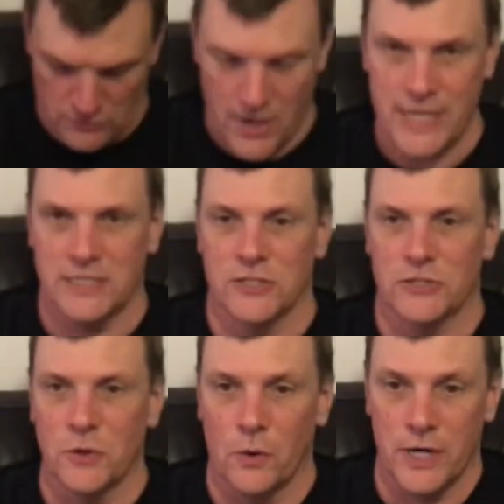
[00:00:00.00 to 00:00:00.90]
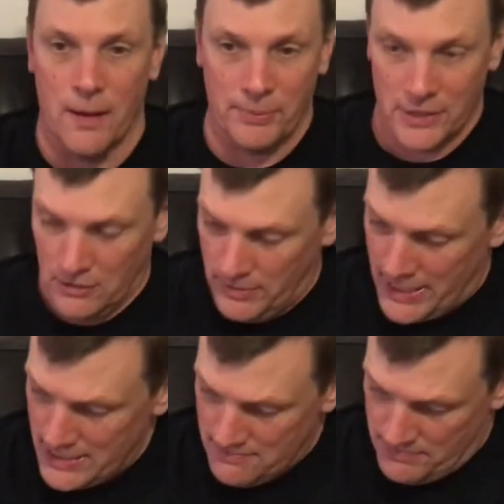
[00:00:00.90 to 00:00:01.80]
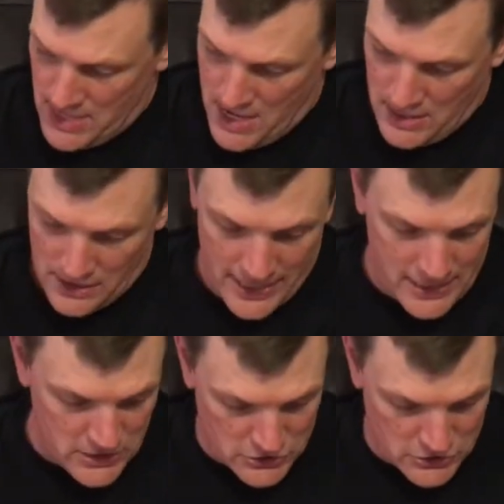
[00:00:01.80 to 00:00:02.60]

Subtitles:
raise his sword up a little bit, like he's